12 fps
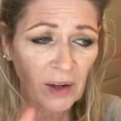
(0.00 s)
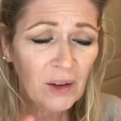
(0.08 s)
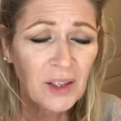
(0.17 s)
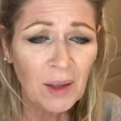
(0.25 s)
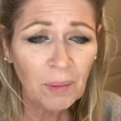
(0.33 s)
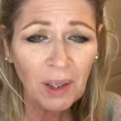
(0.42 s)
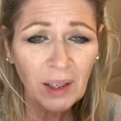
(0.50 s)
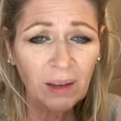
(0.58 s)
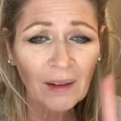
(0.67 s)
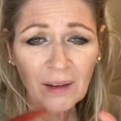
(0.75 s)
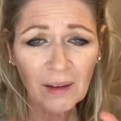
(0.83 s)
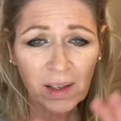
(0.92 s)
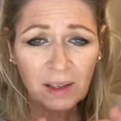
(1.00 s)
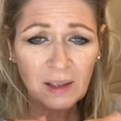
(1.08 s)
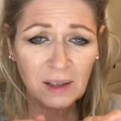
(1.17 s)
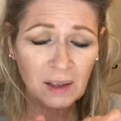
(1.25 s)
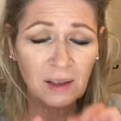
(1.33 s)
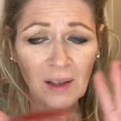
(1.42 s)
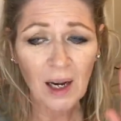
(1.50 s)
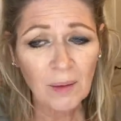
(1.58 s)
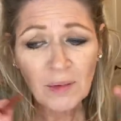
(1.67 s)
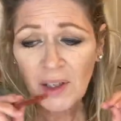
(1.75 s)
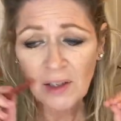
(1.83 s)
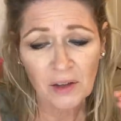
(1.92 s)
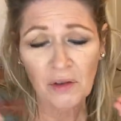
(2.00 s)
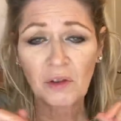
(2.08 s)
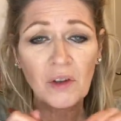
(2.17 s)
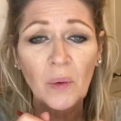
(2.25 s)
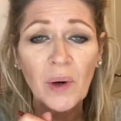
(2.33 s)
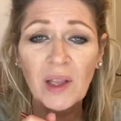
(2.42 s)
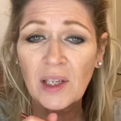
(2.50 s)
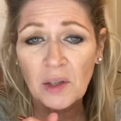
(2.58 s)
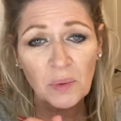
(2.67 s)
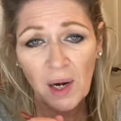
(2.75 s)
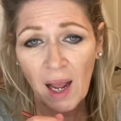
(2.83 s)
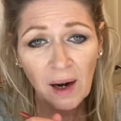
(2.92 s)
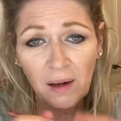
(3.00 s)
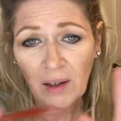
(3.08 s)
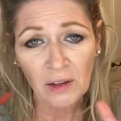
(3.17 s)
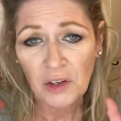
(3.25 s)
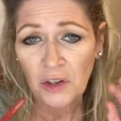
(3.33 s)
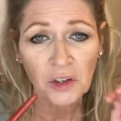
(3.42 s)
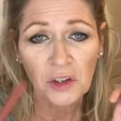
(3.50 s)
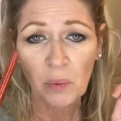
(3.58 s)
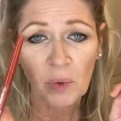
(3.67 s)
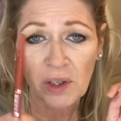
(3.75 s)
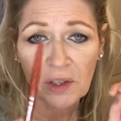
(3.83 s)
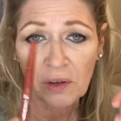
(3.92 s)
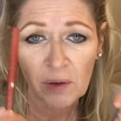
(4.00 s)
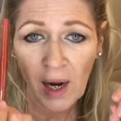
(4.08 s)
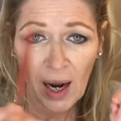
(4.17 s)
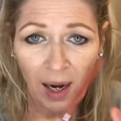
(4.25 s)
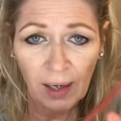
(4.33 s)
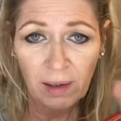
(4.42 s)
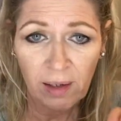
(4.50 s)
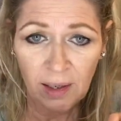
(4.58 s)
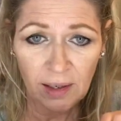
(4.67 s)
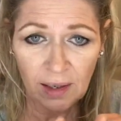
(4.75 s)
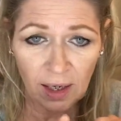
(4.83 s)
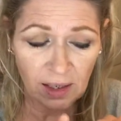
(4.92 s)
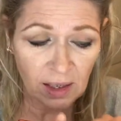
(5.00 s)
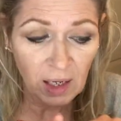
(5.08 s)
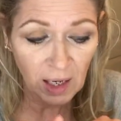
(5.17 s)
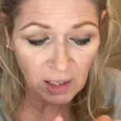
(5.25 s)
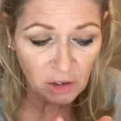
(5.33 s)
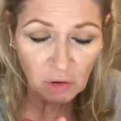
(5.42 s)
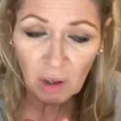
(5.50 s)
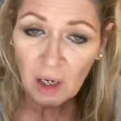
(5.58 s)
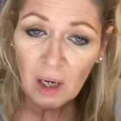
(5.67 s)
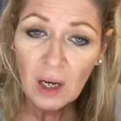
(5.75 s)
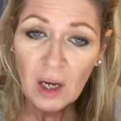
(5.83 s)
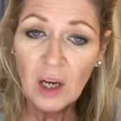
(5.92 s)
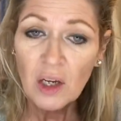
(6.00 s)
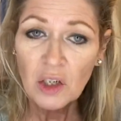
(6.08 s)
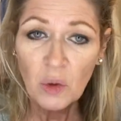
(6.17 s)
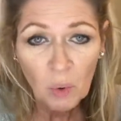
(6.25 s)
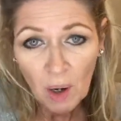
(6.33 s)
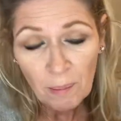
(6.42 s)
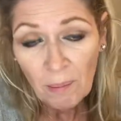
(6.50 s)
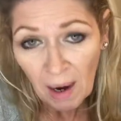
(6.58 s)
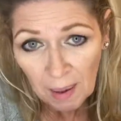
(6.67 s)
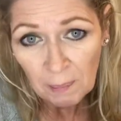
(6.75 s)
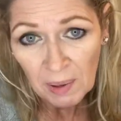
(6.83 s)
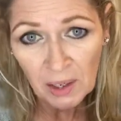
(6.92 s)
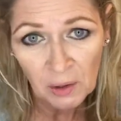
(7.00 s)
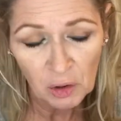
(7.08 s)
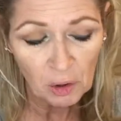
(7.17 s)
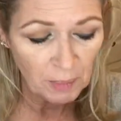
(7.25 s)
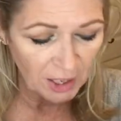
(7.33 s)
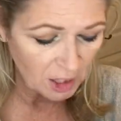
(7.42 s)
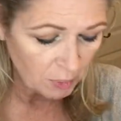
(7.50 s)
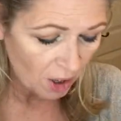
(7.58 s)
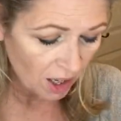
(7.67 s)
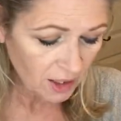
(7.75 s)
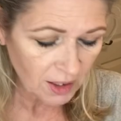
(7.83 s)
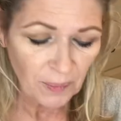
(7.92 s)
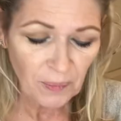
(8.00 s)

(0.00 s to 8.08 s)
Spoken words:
Simply this, I'm just throwing this one out here should you want to add this as an extra to what might be in your AmazeBox.